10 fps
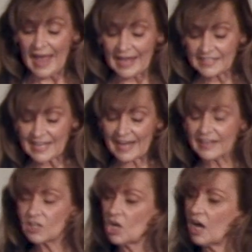And yet,
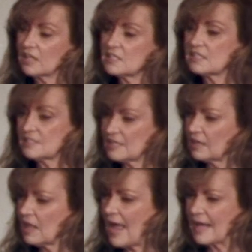God
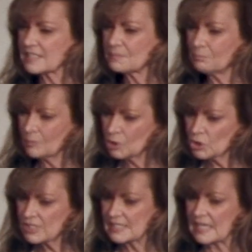still has
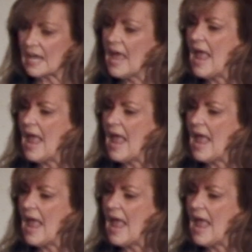mercy